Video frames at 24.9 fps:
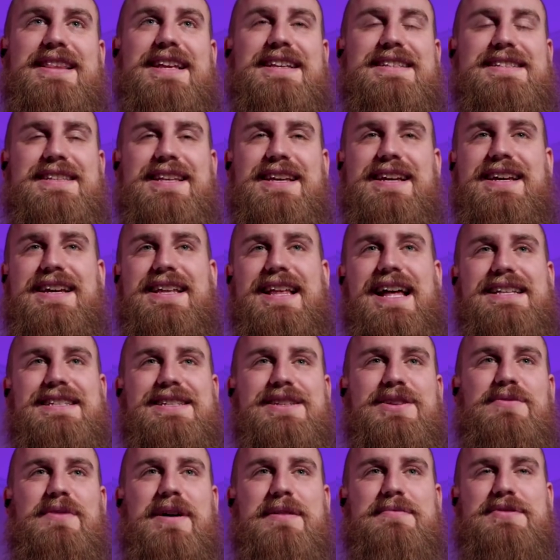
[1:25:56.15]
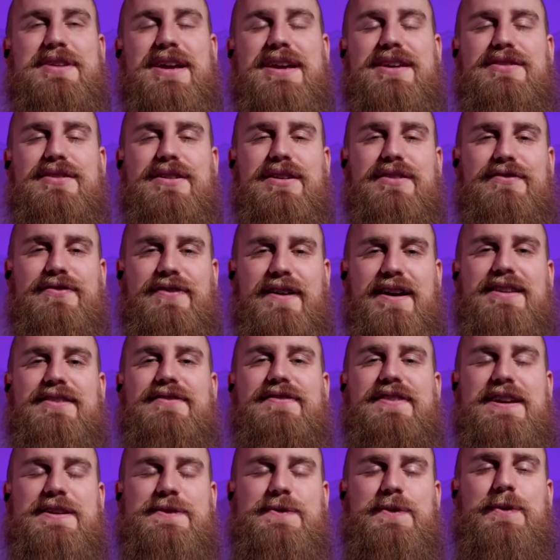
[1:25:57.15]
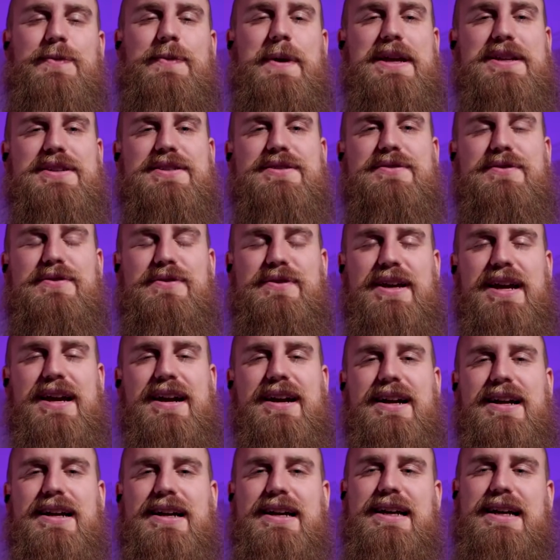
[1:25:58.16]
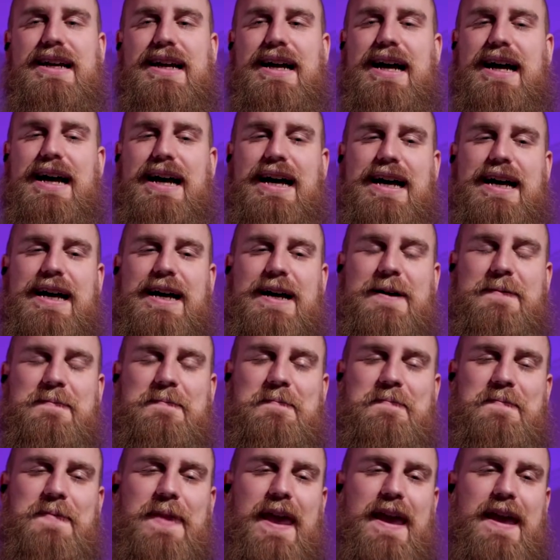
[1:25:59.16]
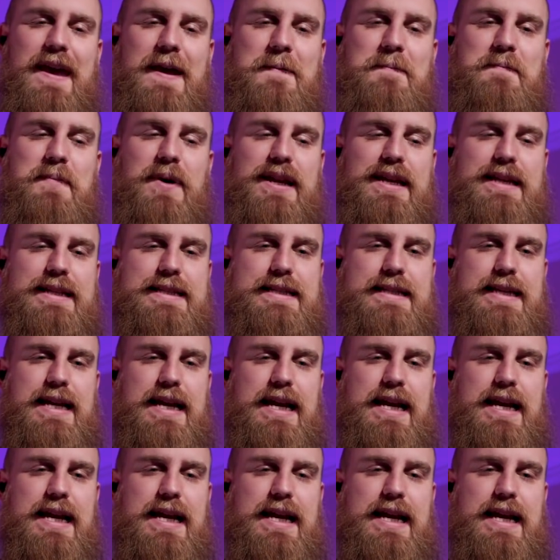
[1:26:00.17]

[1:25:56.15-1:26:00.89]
That's the website. You can find the Facebook page through there. But it's